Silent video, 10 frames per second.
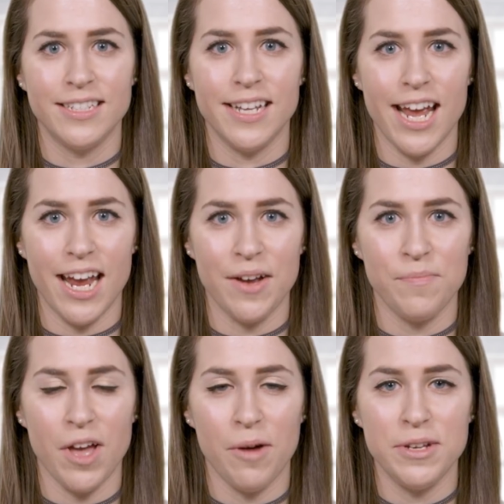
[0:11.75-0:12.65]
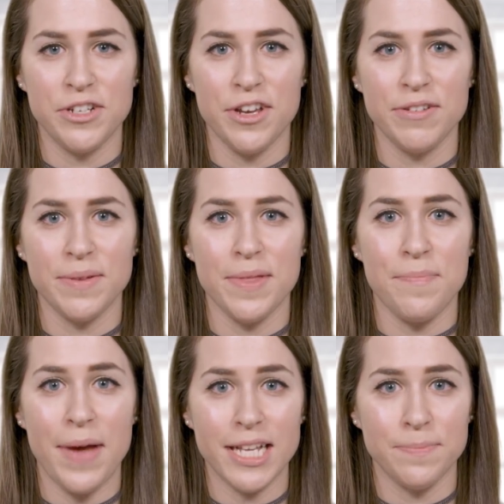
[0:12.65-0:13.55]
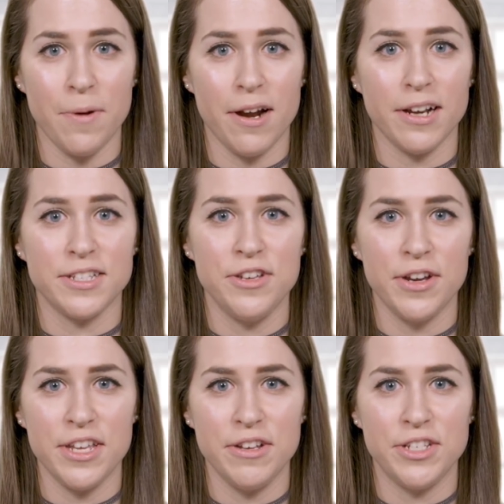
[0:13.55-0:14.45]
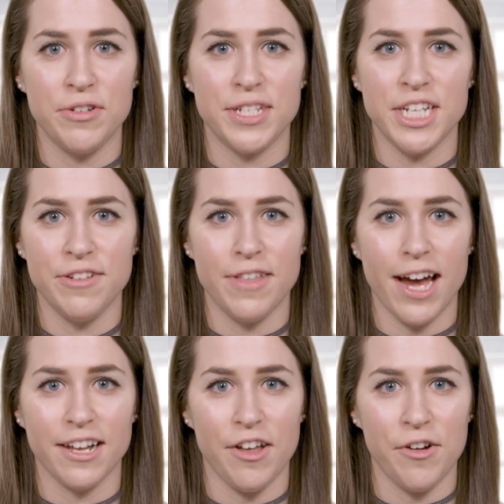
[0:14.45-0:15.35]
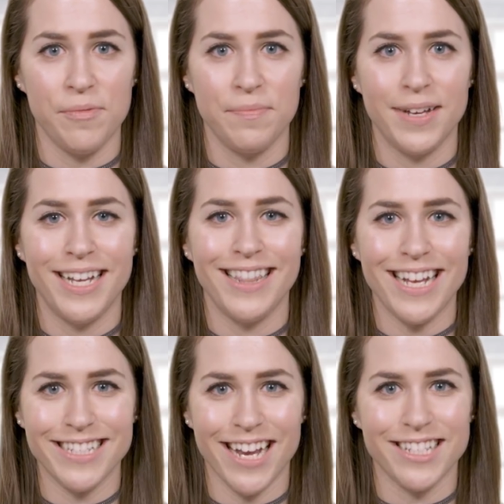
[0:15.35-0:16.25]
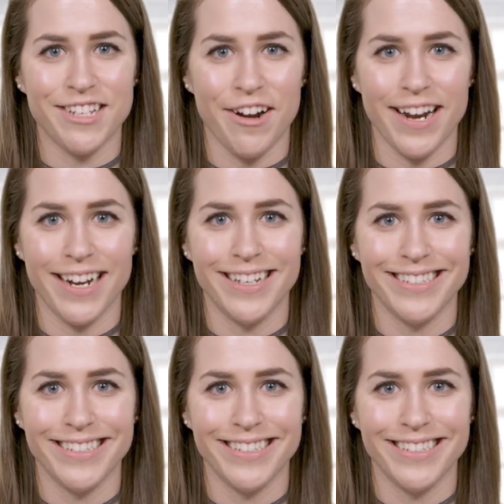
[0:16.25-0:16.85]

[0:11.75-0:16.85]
Today, I'll be showing you some of the best products you can use to achieve that glow. Let's get started.